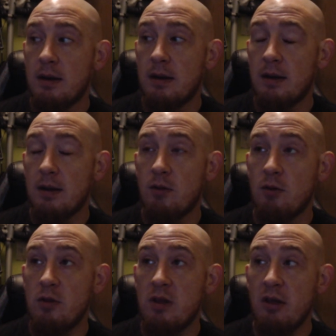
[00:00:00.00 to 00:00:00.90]
Because
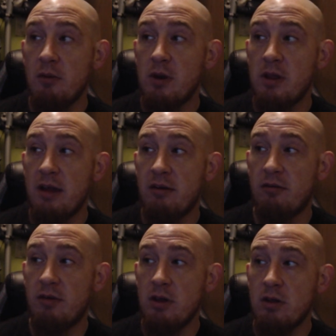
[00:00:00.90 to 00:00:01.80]
who's the other one in that
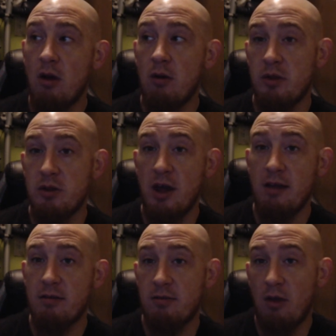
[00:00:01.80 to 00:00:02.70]
division? Oh, the
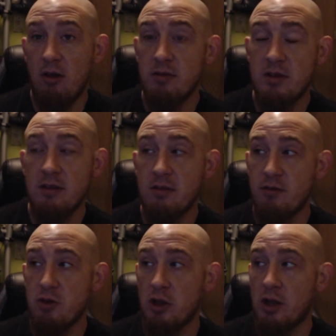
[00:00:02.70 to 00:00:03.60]
Jets Dolphins is
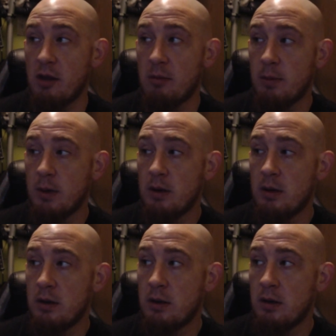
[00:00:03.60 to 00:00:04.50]
division game.
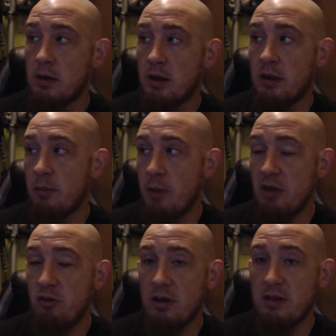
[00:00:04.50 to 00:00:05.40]
And then the
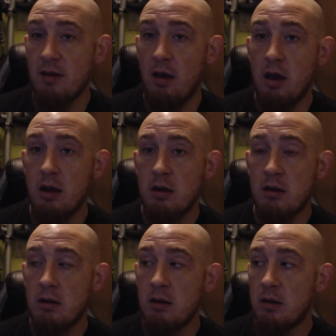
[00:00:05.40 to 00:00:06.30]
Patriots suck.
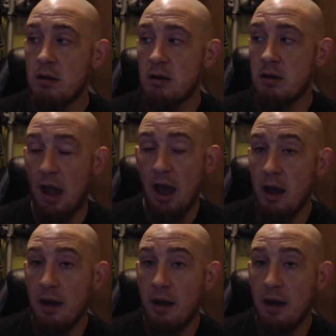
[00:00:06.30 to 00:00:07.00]
Yeah.